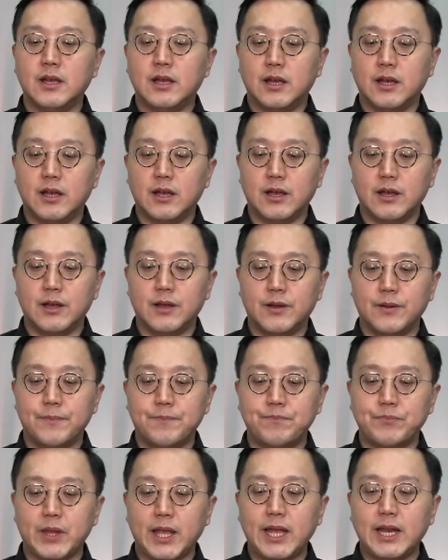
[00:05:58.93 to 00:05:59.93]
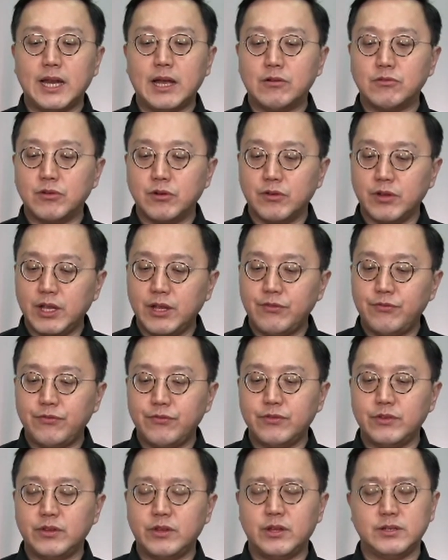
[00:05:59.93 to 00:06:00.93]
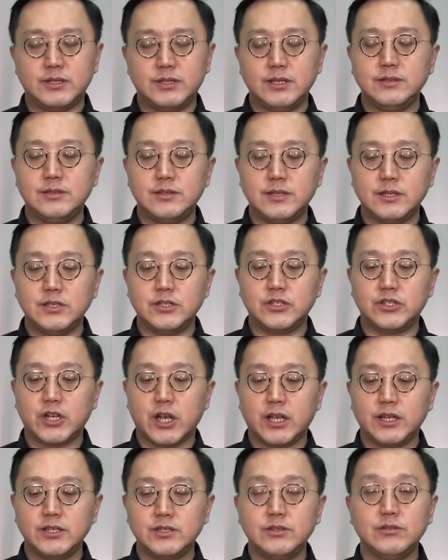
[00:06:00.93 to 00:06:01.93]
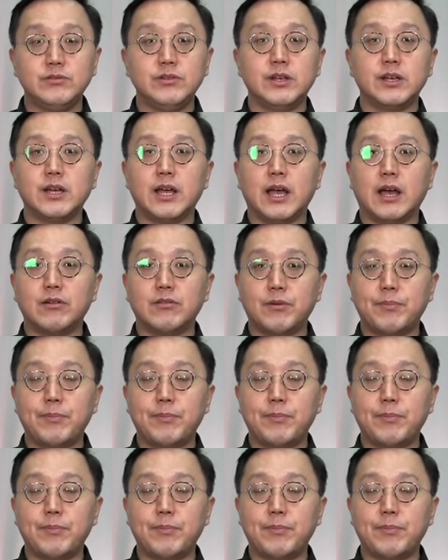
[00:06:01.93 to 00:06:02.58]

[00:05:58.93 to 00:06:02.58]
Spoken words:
And since this is Chinese New Year, I will